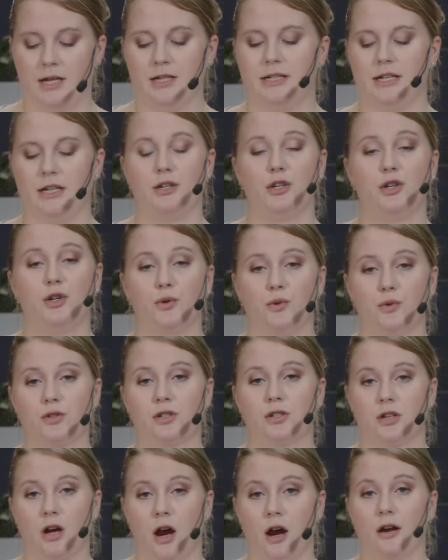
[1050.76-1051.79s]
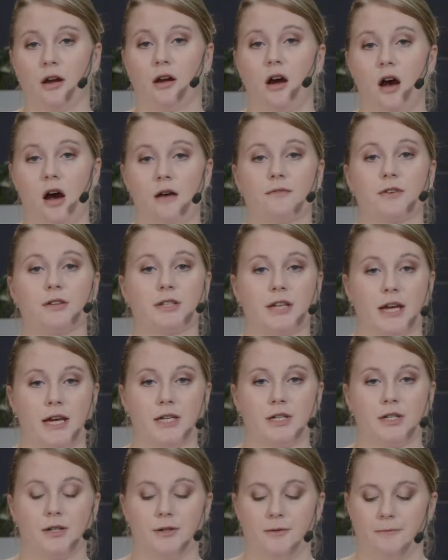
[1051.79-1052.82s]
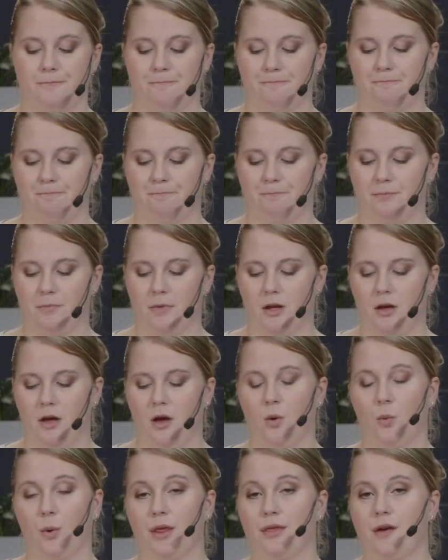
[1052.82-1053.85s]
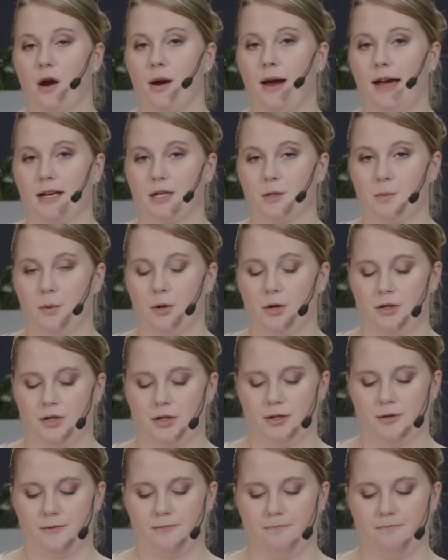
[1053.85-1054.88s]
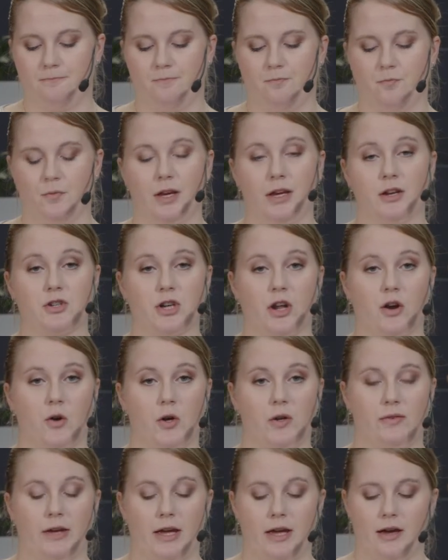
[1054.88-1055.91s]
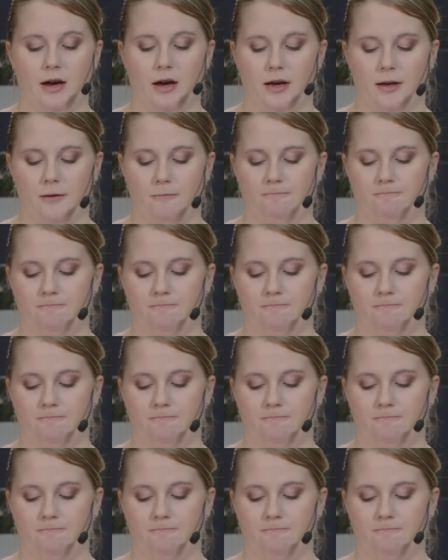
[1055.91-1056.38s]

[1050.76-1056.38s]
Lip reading: Did you start a conversation with our experts in generative AI?